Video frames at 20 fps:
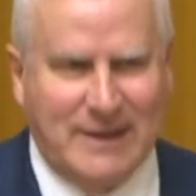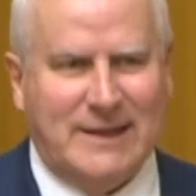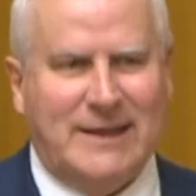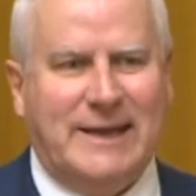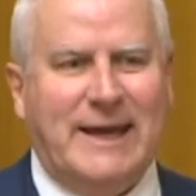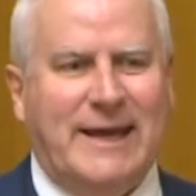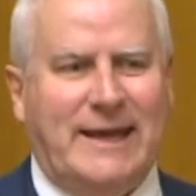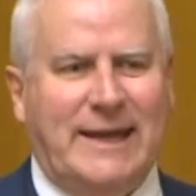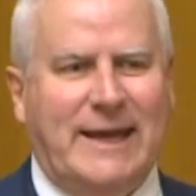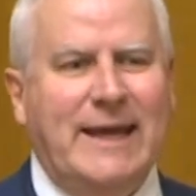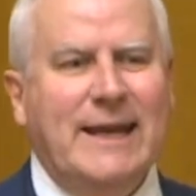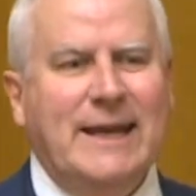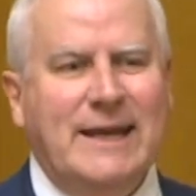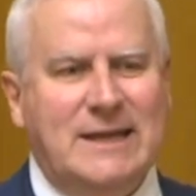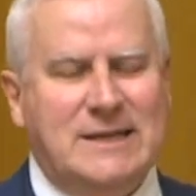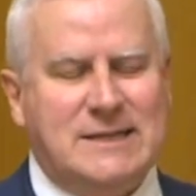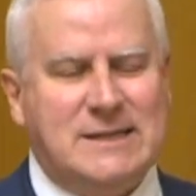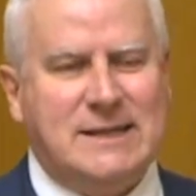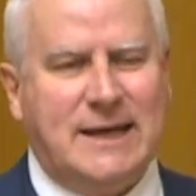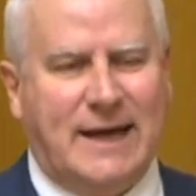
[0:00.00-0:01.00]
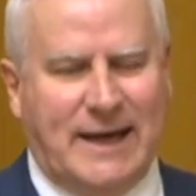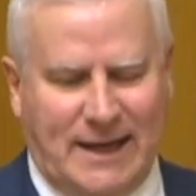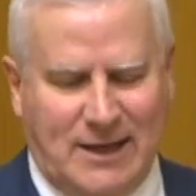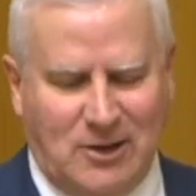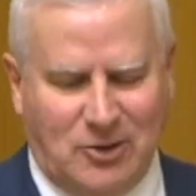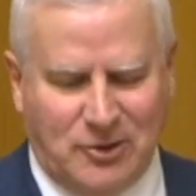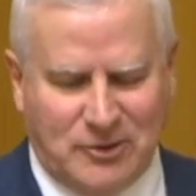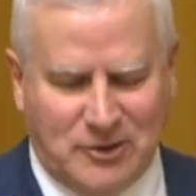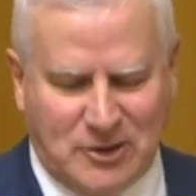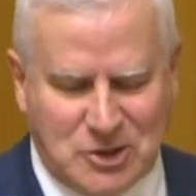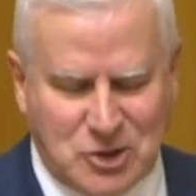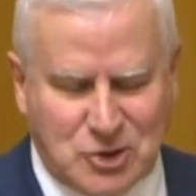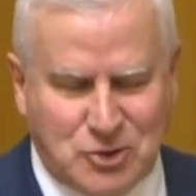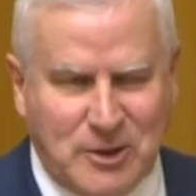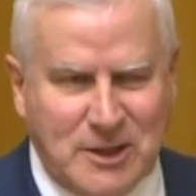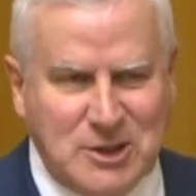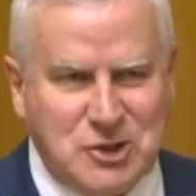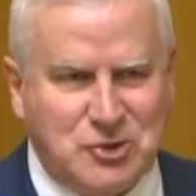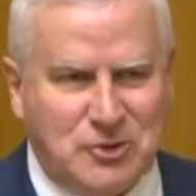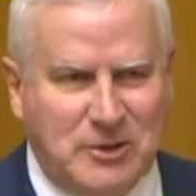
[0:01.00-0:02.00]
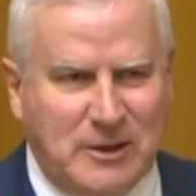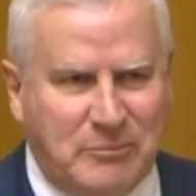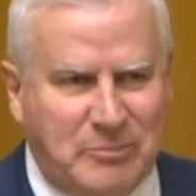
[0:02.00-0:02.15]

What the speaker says: get any say on the Treasury